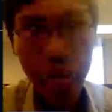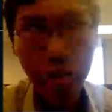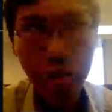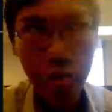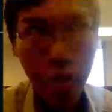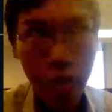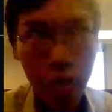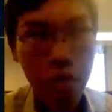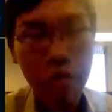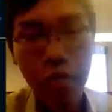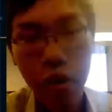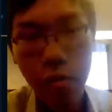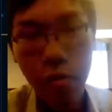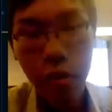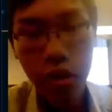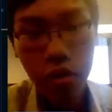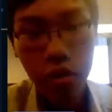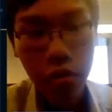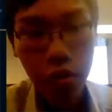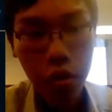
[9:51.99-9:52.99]
That's very
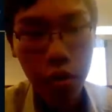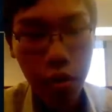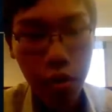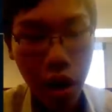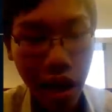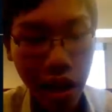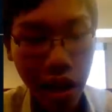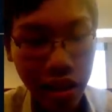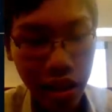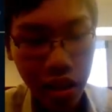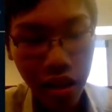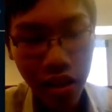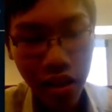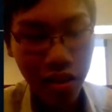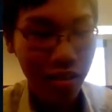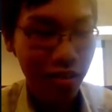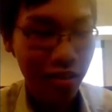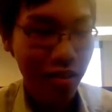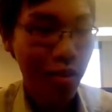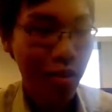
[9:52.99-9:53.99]
famous for you guys in the